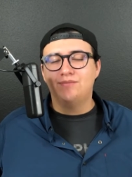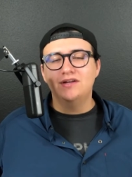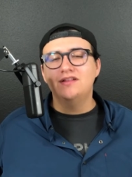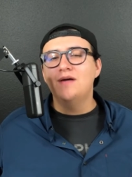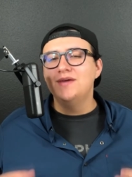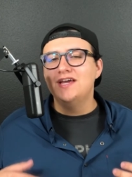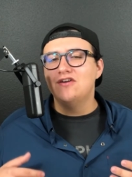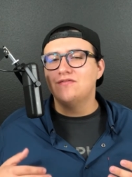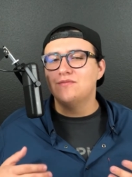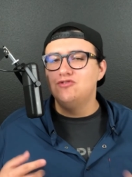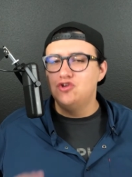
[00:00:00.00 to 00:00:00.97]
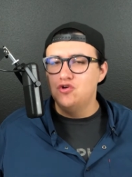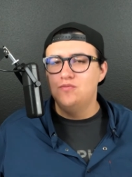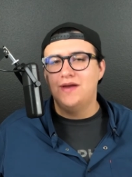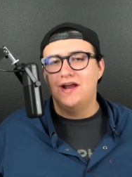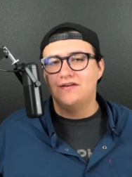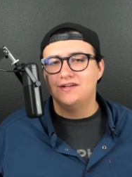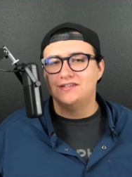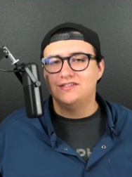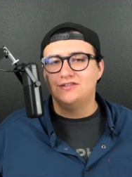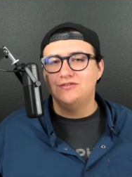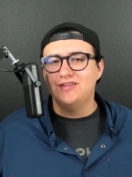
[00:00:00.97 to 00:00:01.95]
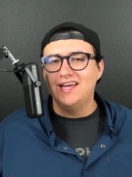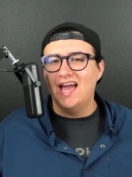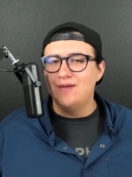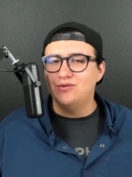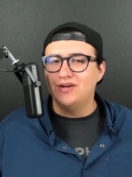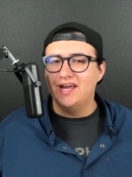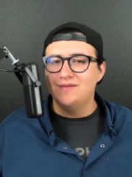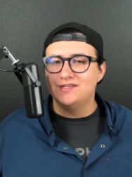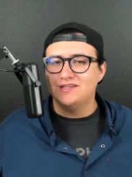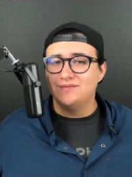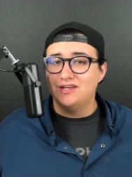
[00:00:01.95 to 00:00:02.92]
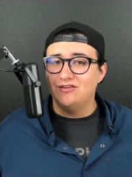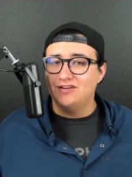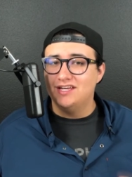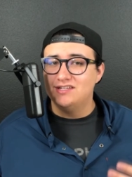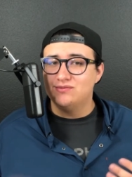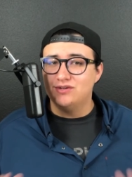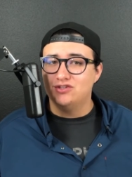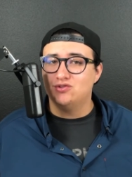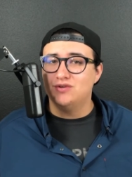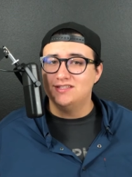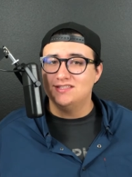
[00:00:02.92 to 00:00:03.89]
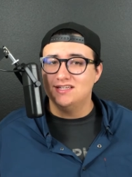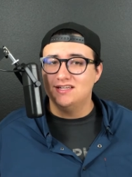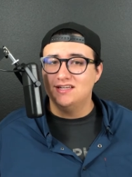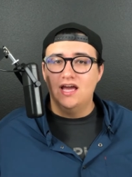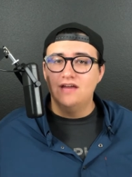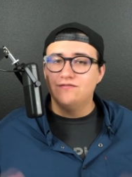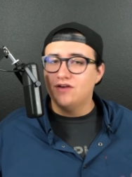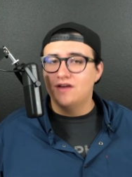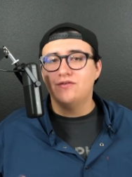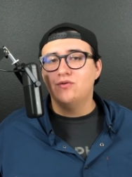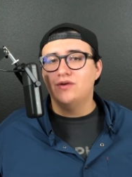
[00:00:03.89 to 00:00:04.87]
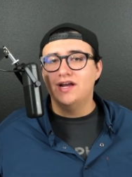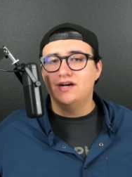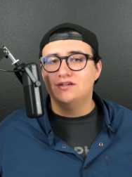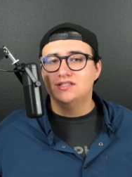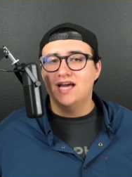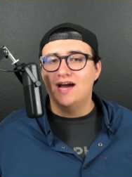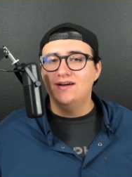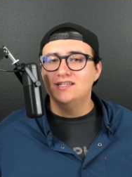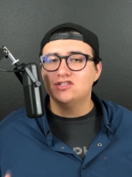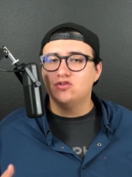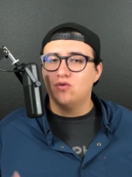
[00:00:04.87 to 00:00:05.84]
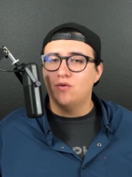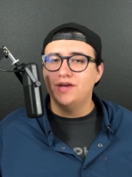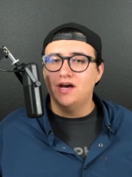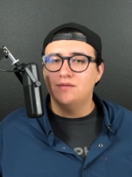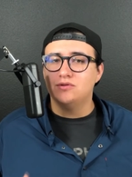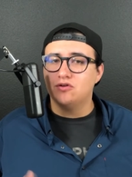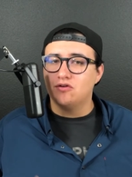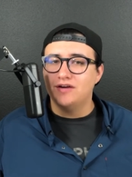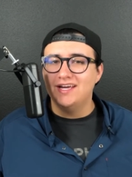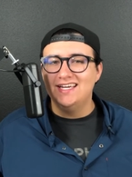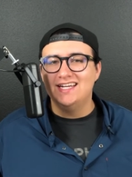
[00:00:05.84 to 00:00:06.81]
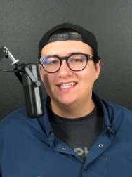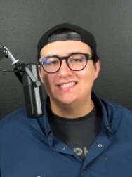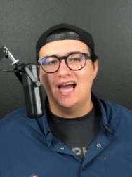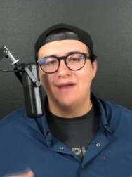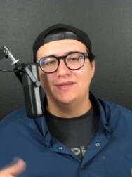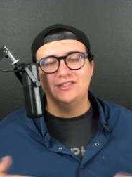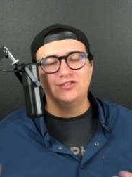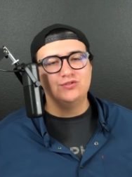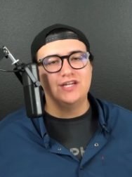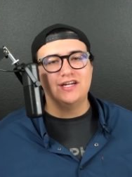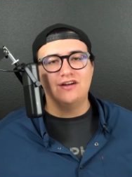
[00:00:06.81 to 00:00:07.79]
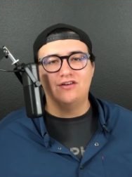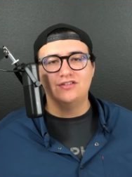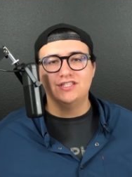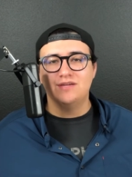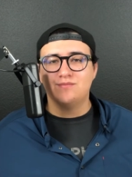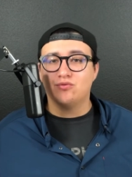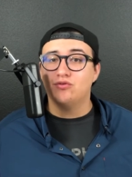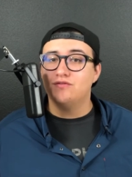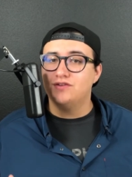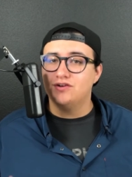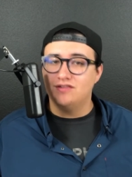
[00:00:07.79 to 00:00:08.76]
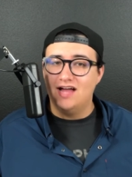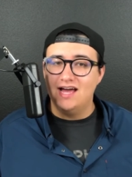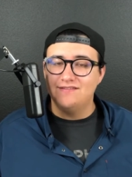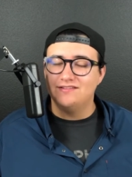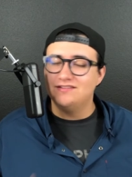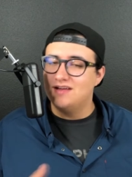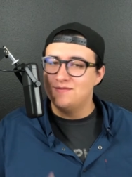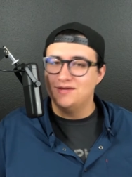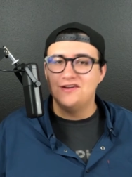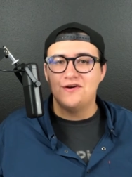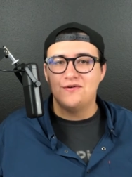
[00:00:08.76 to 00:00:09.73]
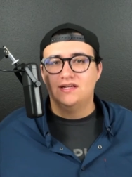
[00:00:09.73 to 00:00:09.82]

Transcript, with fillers: But let me hear from you parents. Do you think Apple Camp is something your kids would enjoy attending? And for everyone else, how has growing up learning and adapting to technology improved your life? Let me know.